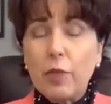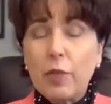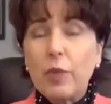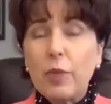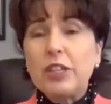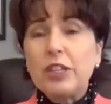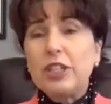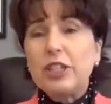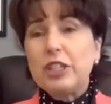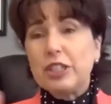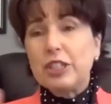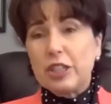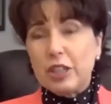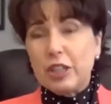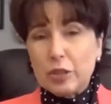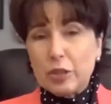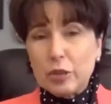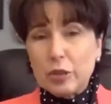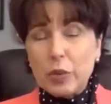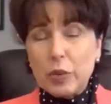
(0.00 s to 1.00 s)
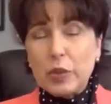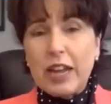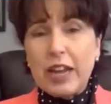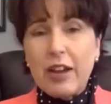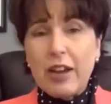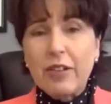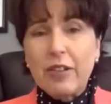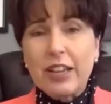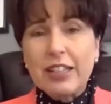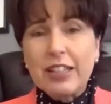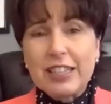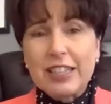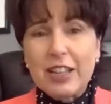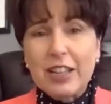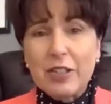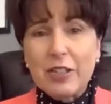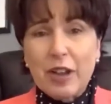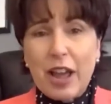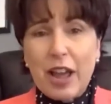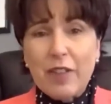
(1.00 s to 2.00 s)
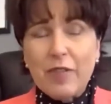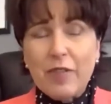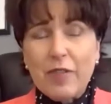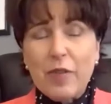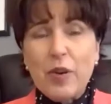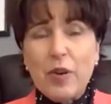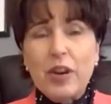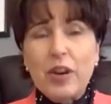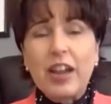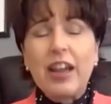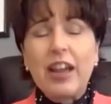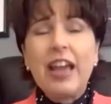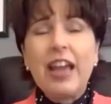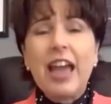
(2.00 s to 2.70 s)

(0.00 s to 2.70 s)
which is a school down in Southern California.